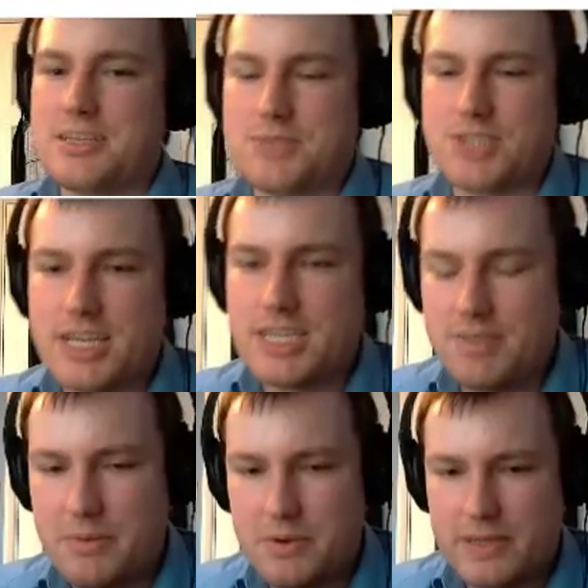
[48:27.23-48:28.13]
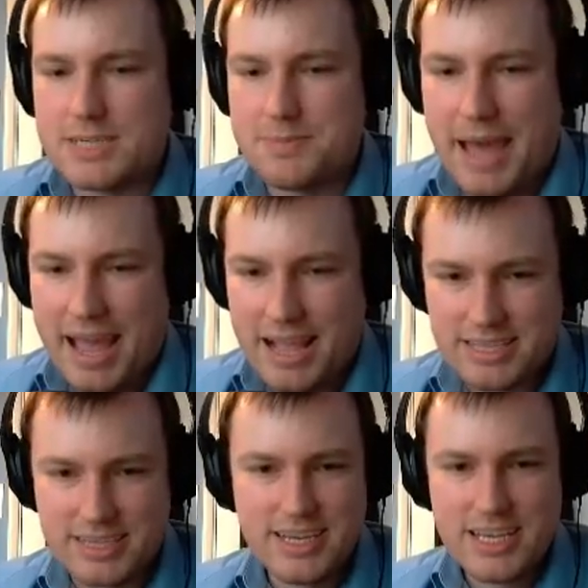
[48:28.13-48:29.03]
stage if they want to
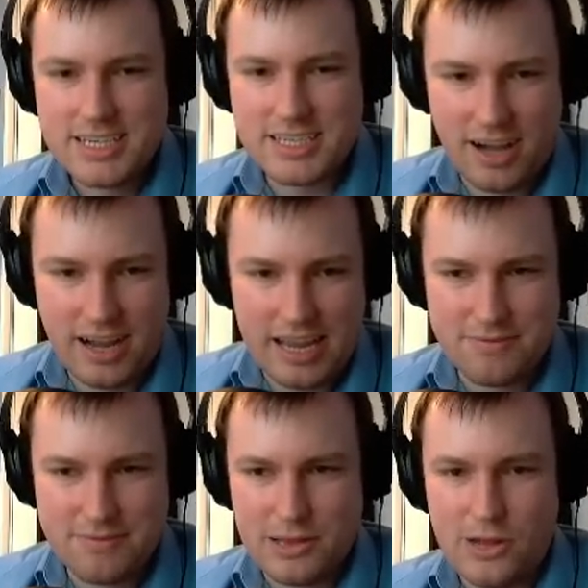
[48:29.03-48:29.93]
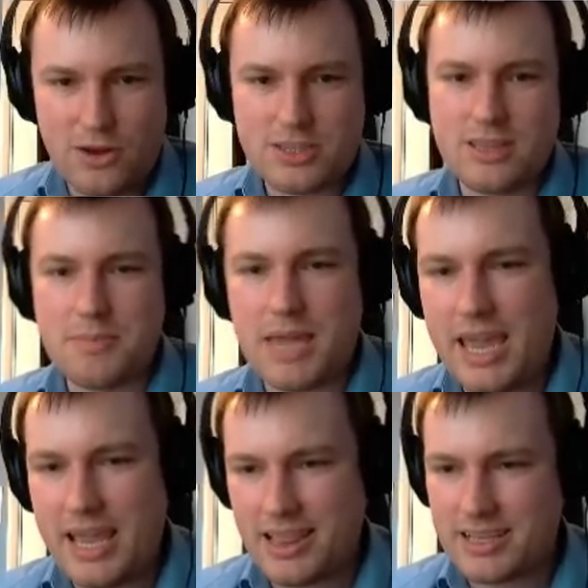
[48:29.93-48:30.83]
expand. So I have locked them
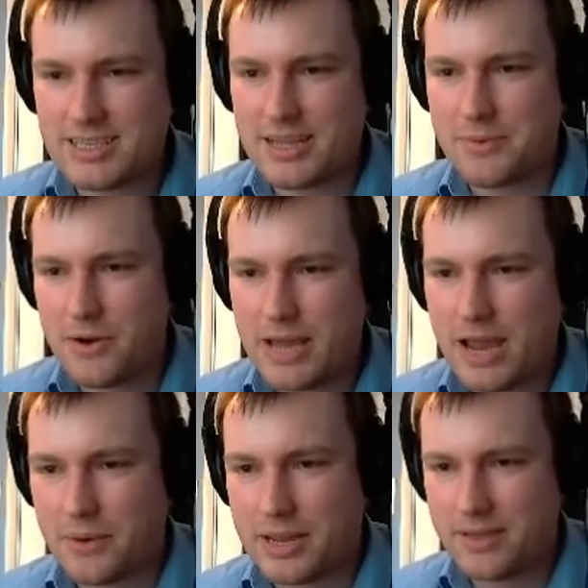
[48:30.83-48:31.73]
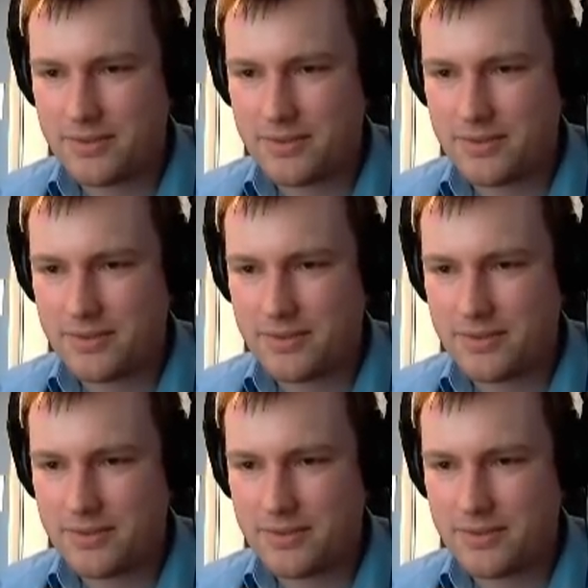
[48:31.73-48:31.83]
in to their own area.